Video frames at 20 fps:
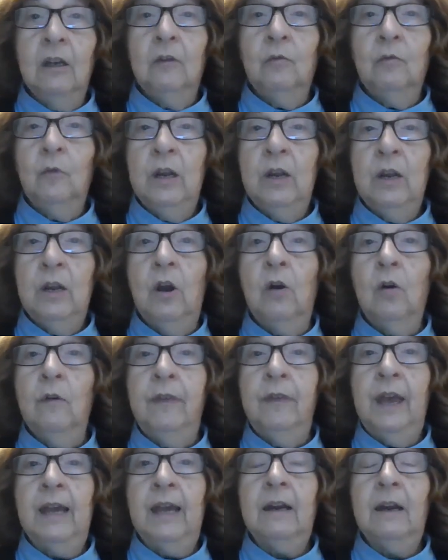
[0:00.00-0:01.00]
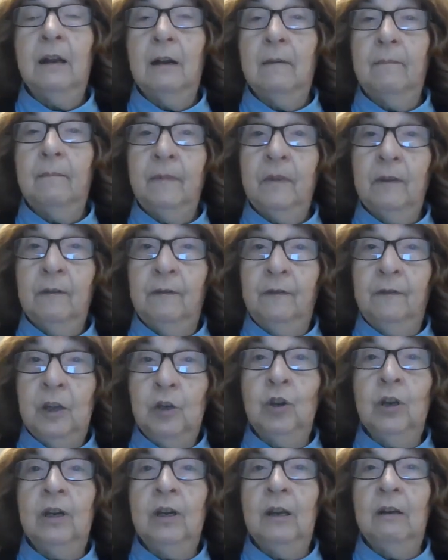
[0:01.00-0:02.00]
we know that
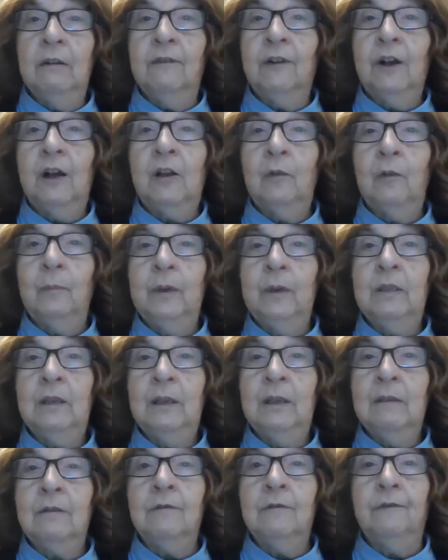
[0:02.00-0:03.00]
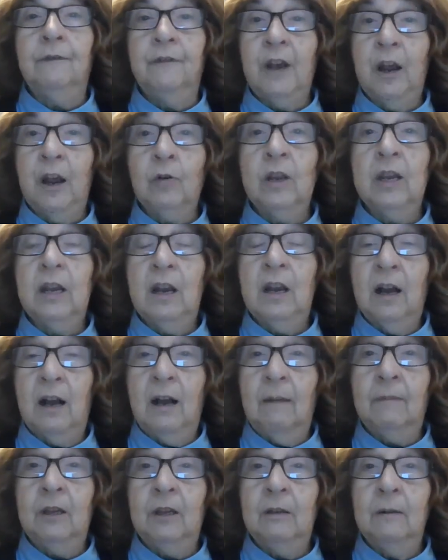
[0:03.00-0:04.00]
vision involvement is very
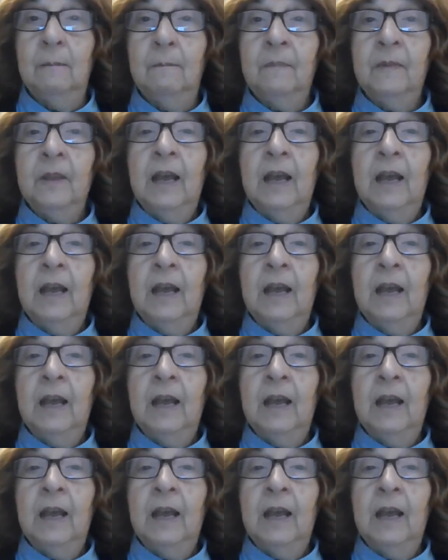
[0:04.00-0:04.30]
common.